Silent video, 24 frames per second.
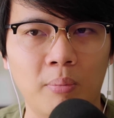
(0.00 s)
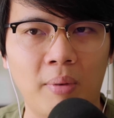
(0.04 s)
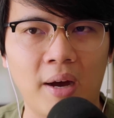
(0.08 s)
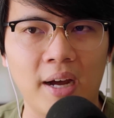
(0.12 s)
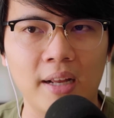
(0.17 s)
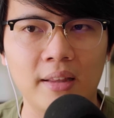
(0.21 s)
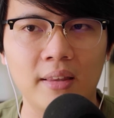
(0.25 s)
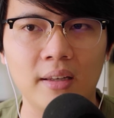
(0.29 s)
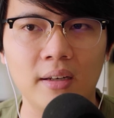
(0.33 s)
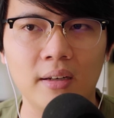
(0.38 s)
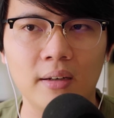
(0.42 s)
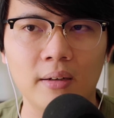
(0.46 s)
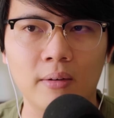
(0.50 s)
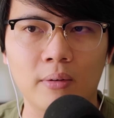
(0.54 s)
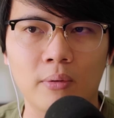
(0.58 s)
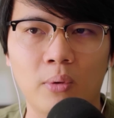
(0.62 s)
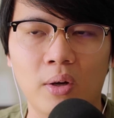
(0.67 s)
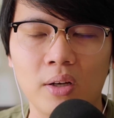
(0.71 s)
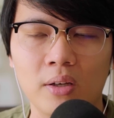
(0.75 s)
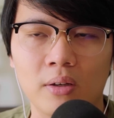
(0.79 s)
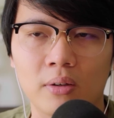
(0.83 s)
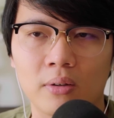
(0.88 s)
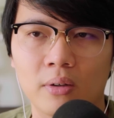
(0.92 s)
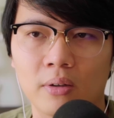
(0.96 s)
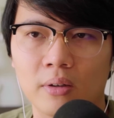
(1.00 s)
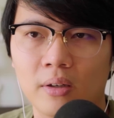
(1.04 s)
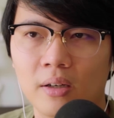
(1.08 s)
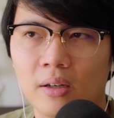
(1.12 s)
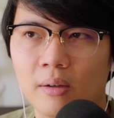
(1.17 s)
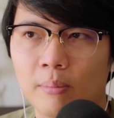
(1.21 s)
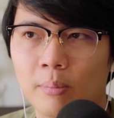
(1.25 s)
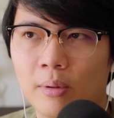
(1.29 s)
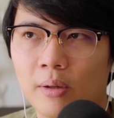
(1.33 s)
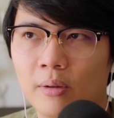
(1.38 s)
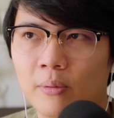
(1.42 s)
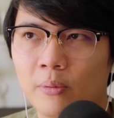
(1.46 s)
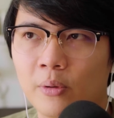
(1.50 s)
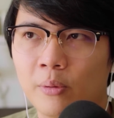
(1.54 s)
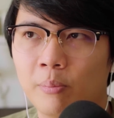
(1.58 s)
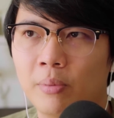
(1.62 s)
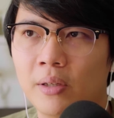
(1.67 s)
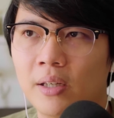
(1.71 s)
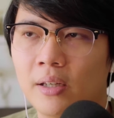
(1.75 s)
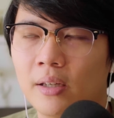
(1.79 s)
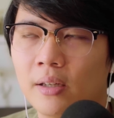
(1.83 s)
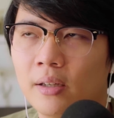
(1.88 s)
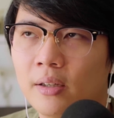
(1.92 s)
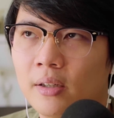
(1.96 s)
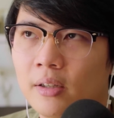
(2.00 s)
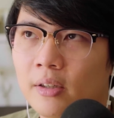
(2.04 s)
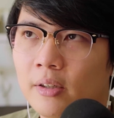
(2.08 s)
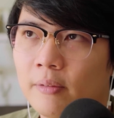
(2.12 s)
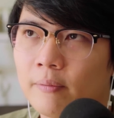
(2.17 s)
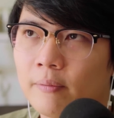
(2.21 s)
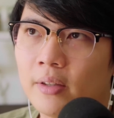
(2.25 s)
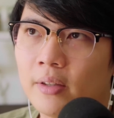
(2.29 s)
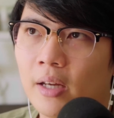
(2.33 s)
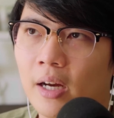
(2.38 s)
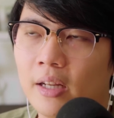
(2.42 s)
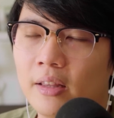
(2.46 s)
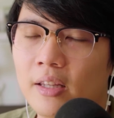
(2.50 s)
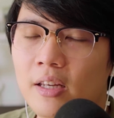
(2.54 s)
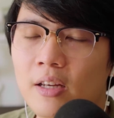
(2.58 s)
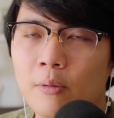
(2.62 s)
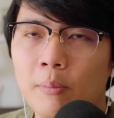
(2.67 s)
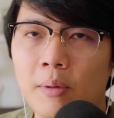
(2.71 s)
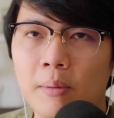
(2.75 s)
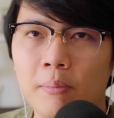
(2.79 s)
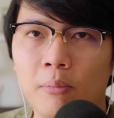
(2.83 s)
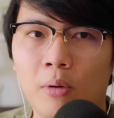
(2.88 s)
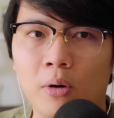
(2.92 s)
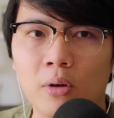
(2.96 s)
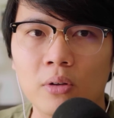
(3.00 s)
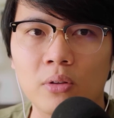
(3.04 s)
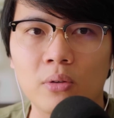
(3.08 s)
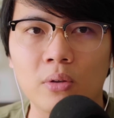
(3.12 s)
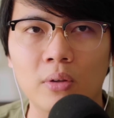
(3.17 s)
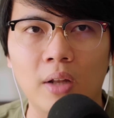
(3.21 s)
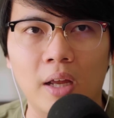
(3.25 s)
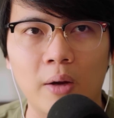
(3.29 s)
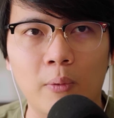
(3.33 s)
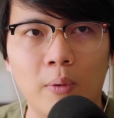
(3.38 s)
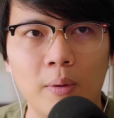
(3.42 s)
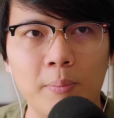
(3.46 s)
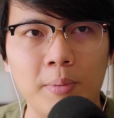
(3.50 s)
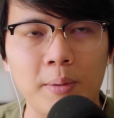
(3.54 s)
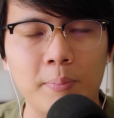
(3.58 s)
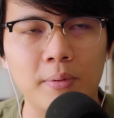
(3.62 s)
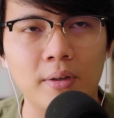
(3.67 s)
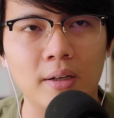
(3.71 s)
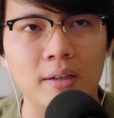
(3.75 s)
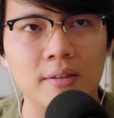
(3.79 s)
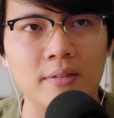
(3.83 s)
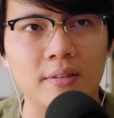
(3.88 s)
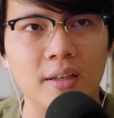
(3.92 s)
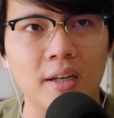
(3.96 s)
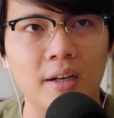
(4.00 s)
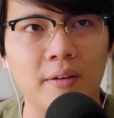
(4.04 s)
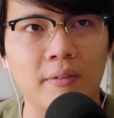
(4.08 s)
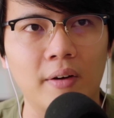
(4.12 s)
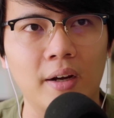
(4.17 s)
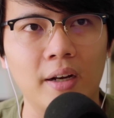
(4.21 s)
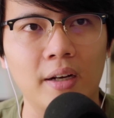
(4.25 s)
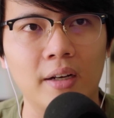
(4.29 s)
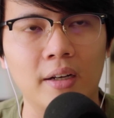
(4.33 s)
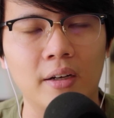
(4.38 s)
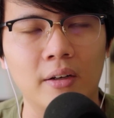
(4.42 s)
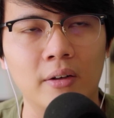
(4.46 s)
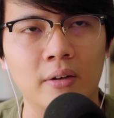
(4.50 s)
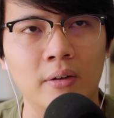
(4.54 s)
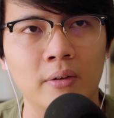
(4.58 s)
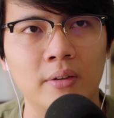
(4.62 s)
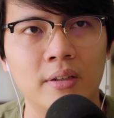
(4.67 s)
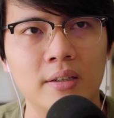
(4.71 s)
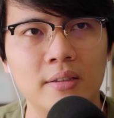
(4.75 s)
But I think what you're talking about would be, I think it would be more to like what people are saying right now.